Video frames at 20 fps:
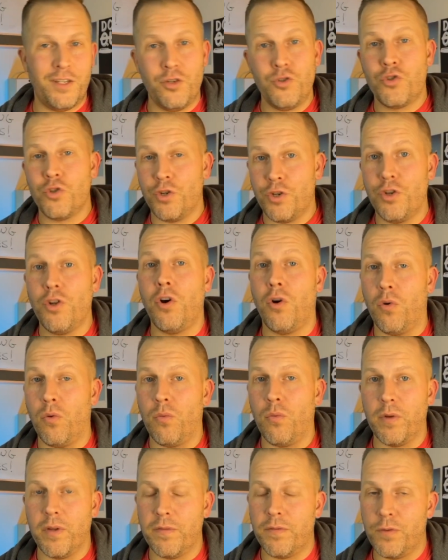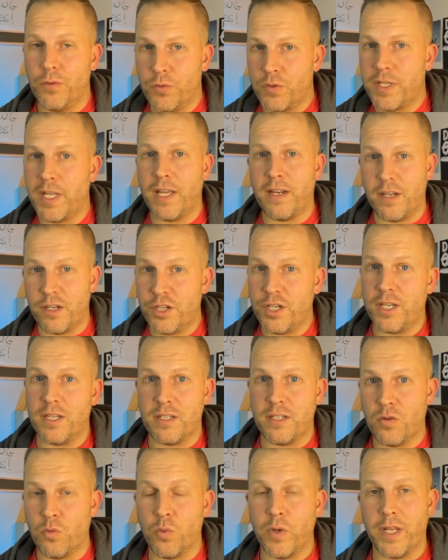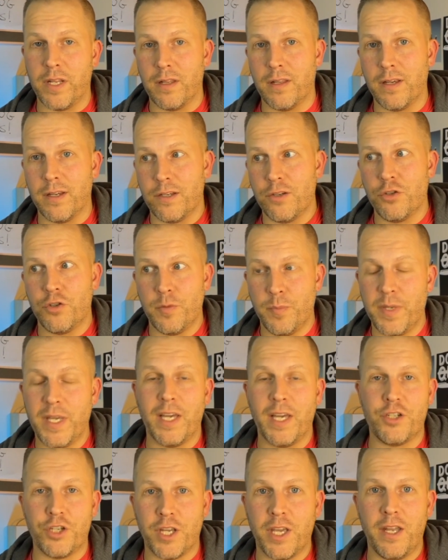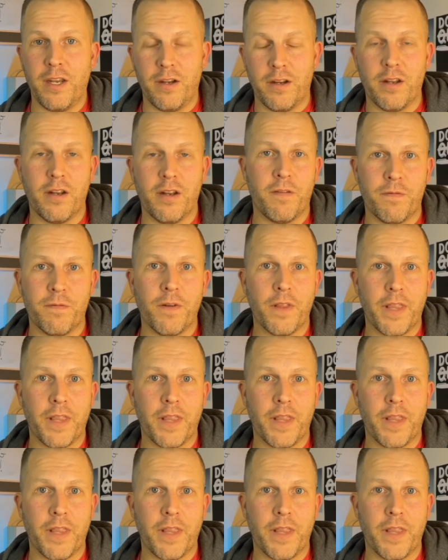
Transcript: you should know if you stand a chance to win. Like, you should be educated enough for